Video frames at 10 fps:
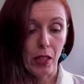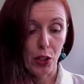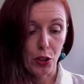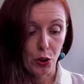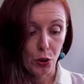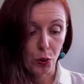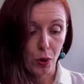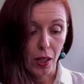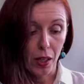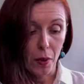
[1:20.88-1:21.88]
So
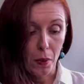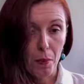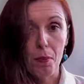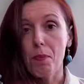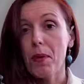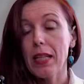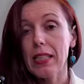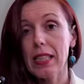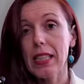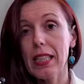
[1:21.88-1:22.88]

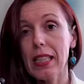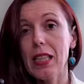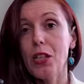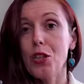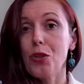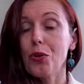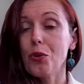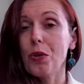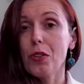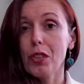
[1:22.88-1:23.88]
basically,
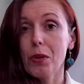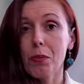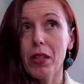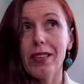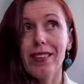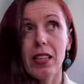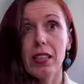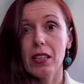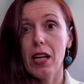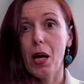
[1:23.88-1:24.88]
you speed
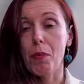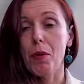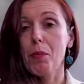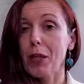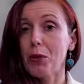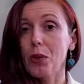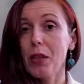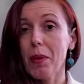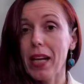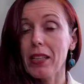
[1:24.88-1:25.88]
things up by going
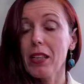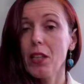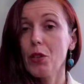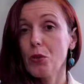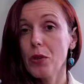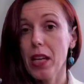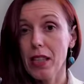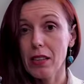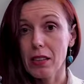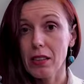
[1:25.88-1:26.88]
back to the
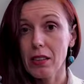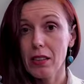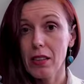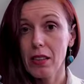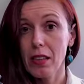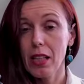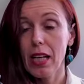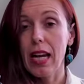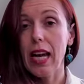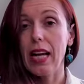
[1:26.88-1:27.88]
essence
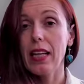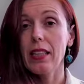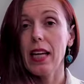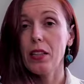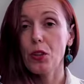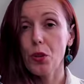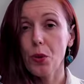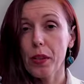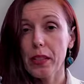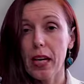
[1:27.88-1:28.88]
and
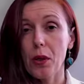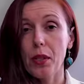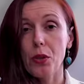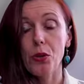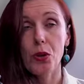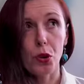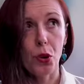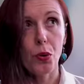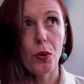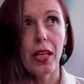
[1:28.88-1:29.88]
slowing down, and you
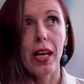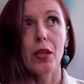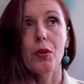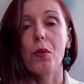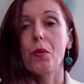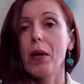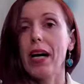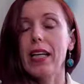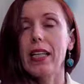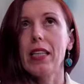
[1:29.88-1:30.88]
slow down
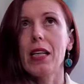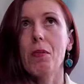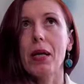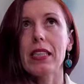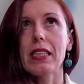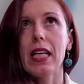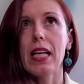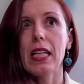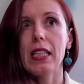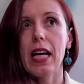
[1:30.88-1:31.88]
by
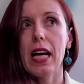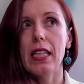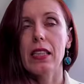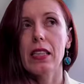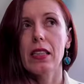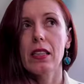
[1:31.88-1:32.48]
saying that